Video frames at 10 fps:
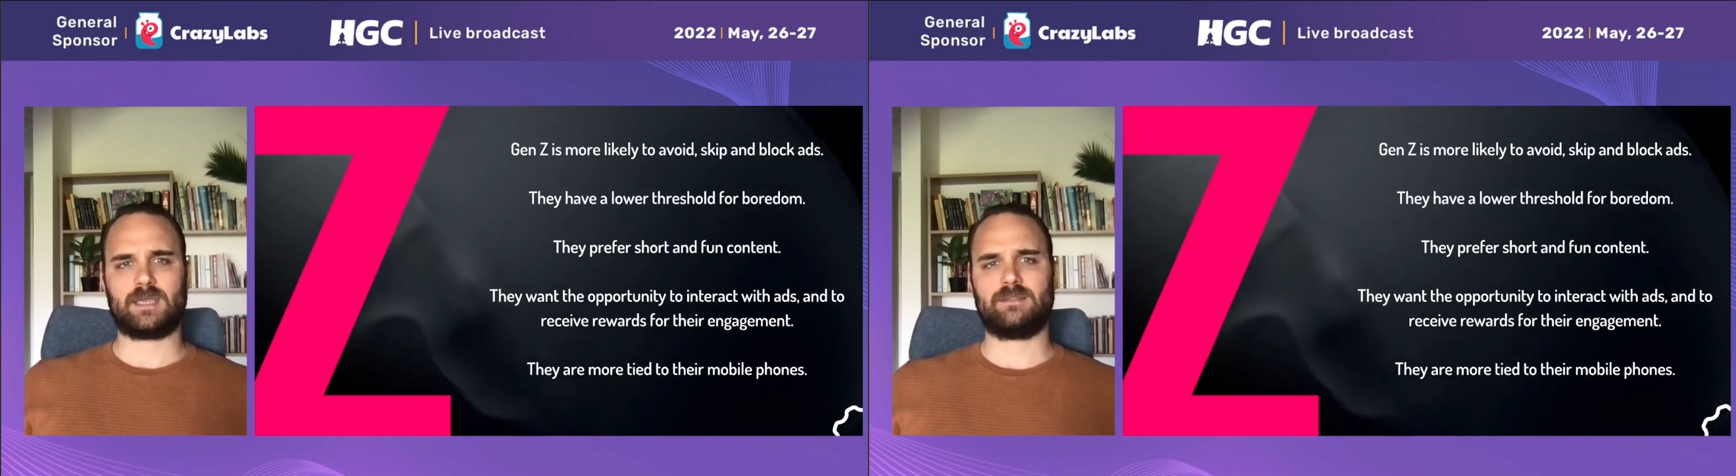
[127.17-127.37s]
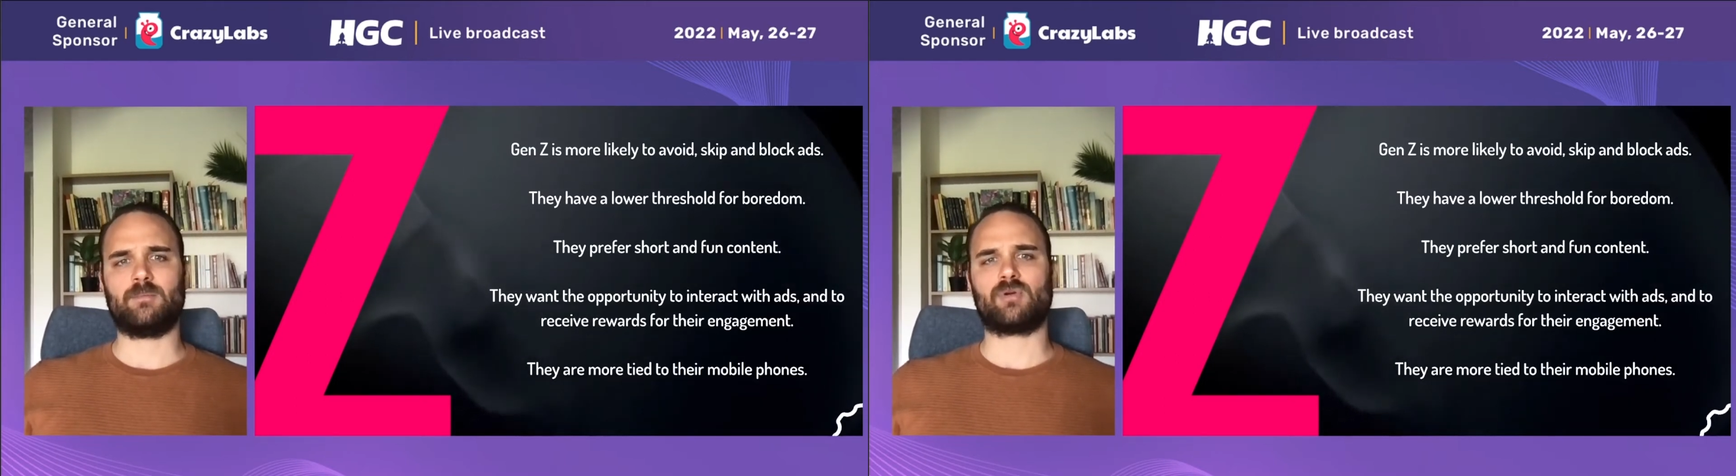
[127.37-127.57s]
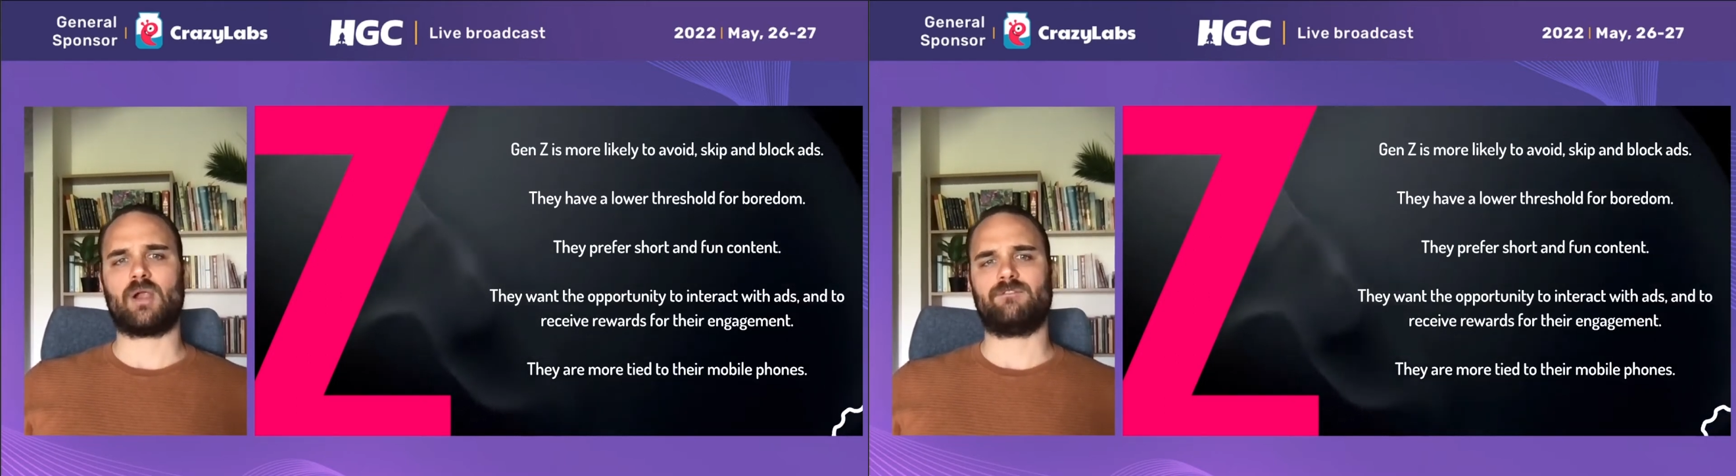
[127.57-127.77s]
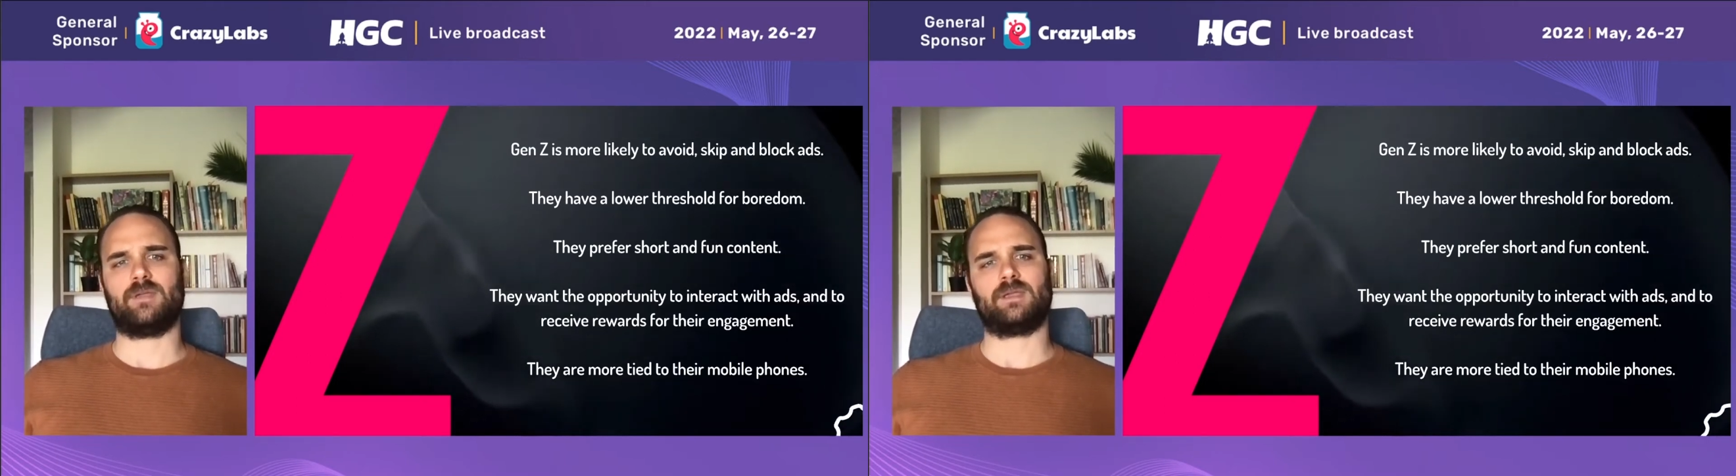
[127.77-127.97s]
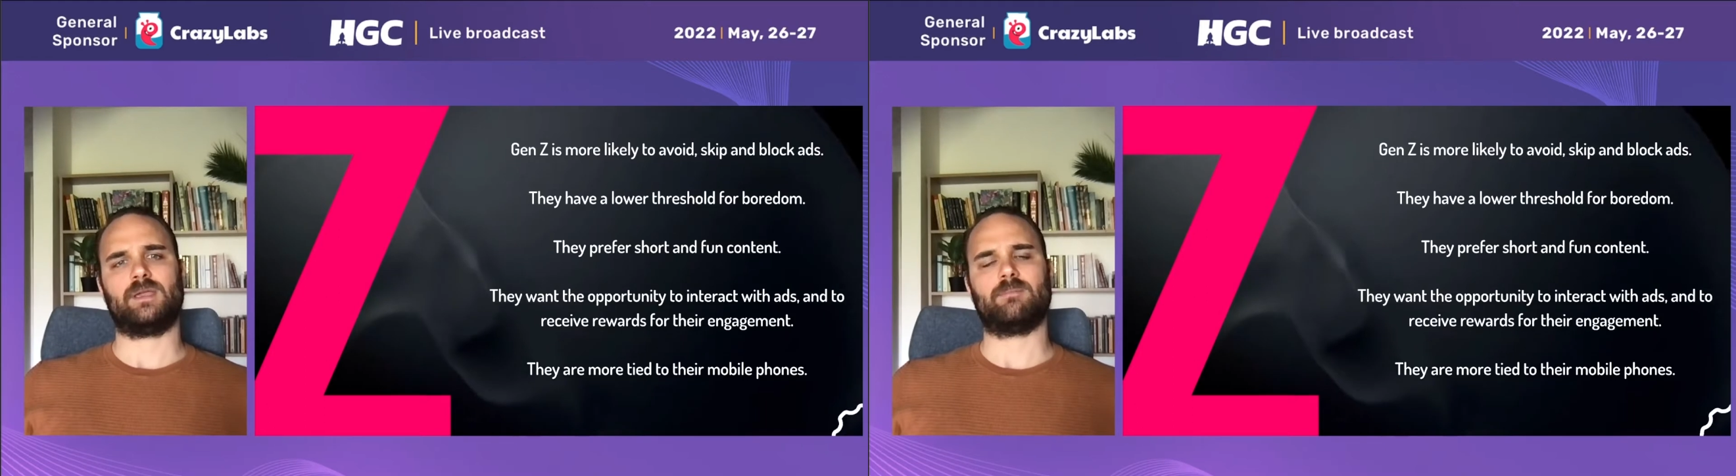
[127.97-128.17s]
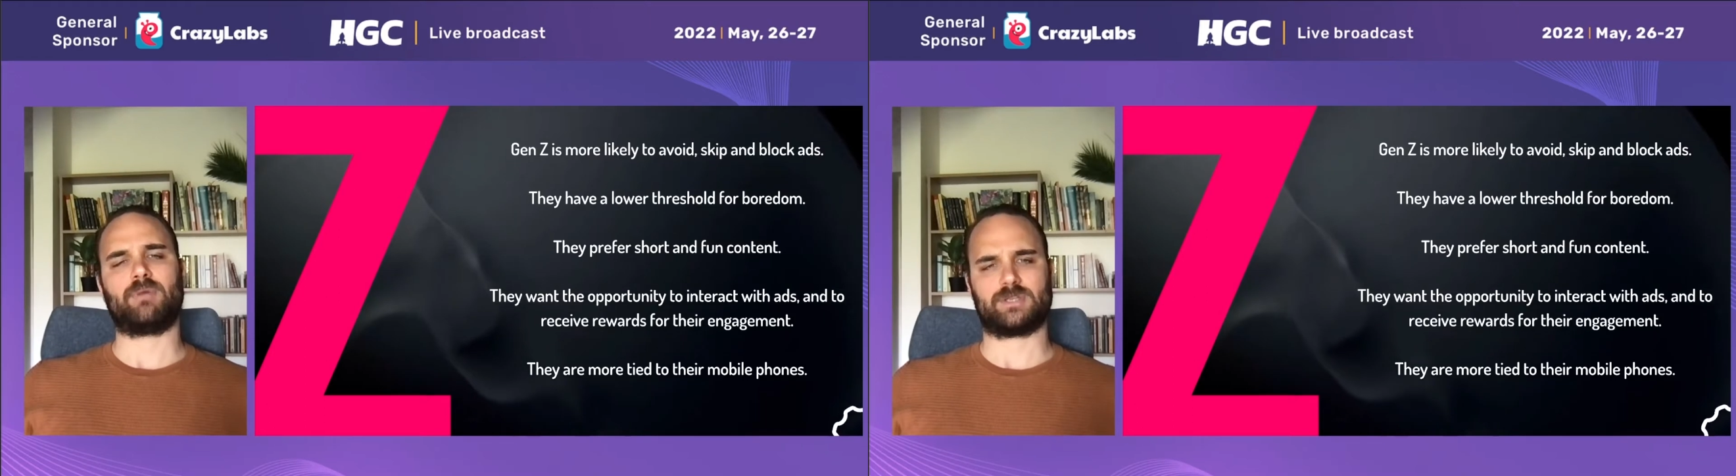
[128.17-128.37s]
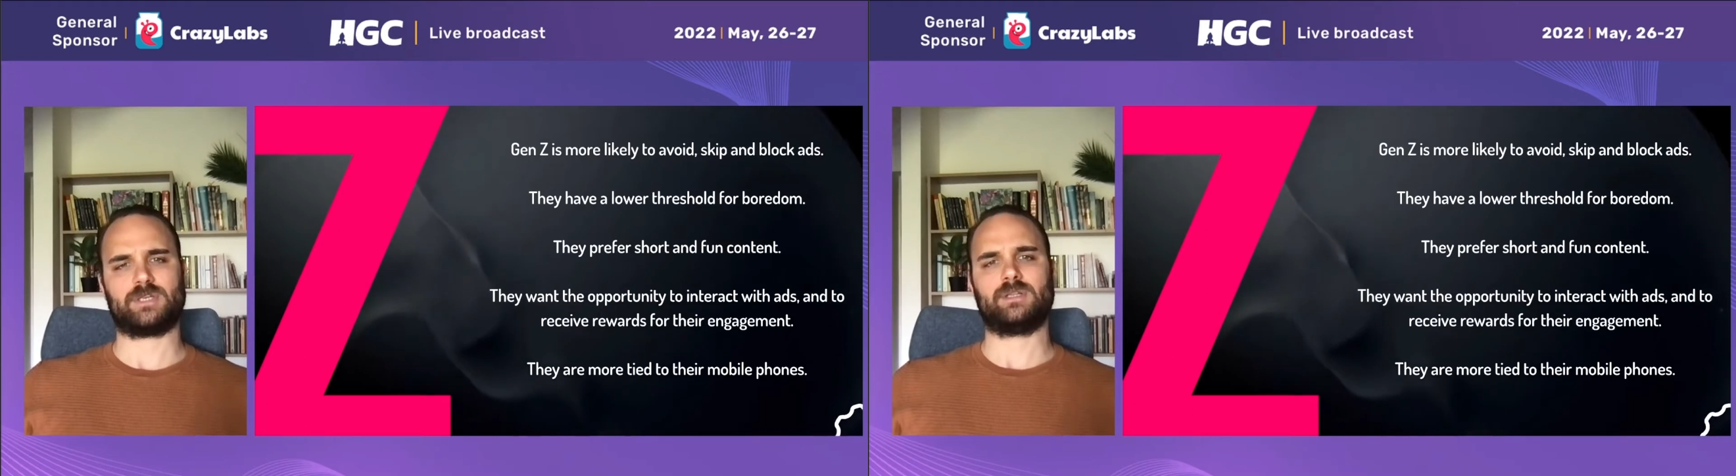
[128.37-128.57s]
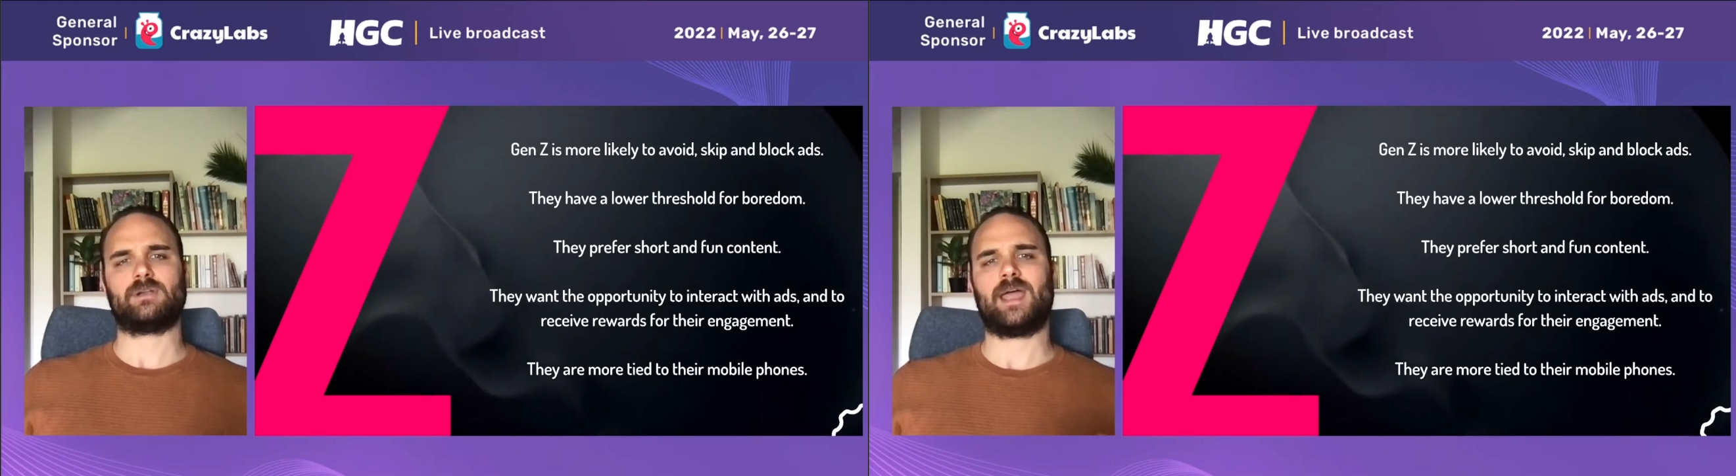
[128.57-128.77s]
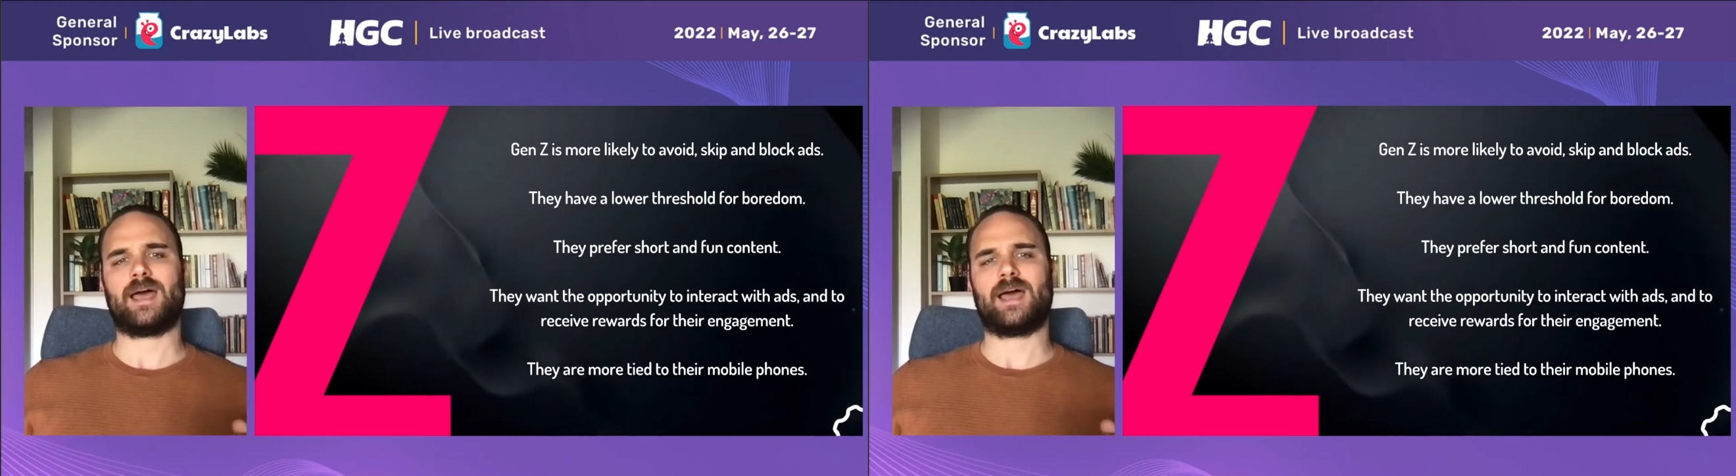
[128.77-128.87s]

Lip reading: demographic in particular